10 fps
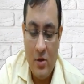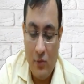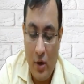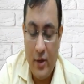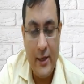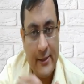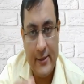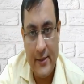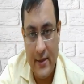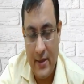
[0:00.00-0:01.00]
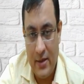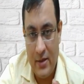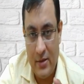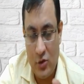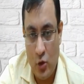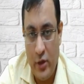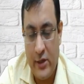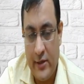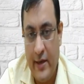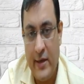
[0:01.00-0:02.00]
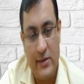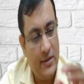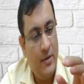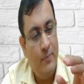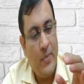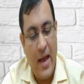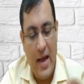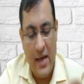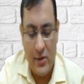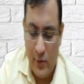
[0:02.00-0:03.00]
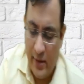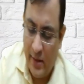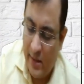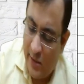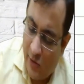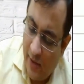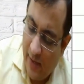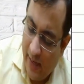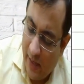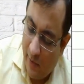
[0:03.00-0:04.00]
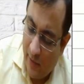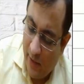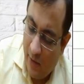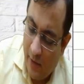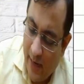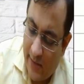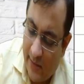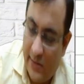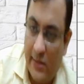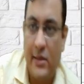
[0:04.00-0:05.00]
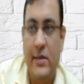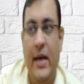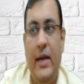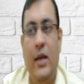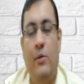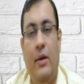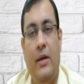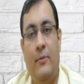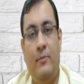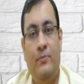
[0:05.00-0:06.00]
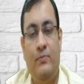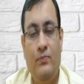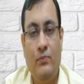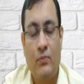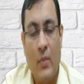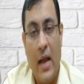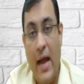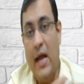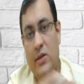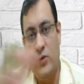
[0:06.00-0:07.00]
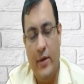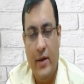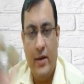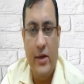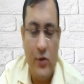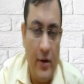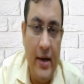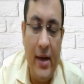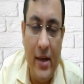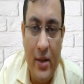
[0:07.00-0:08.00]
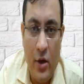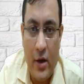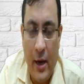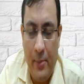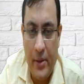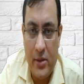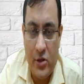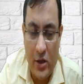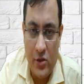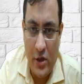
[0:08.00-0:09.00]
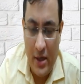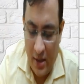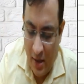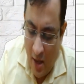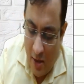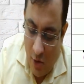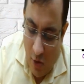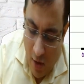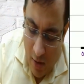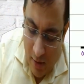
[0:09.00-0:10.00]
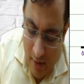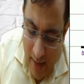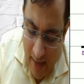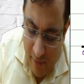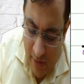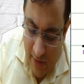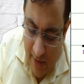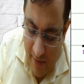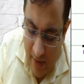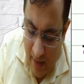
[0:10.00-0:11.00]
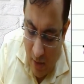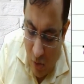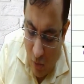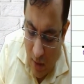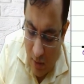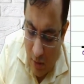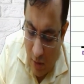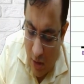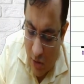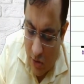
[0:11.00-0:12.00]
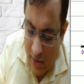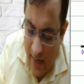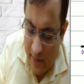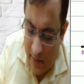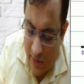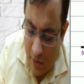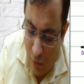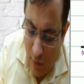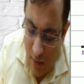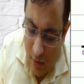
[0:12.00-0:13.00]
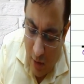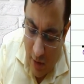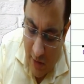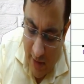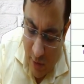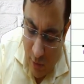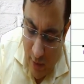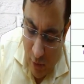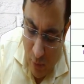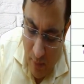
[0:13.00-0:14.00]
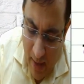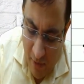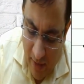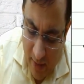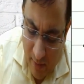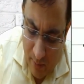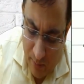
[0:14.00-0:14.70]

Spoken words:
What this theory says, as you increase your debt equity, your x-axis is debt equity. As you increase your debt in your capital structure, your debt which is having a lower cost, and this lower cost is going to benefit.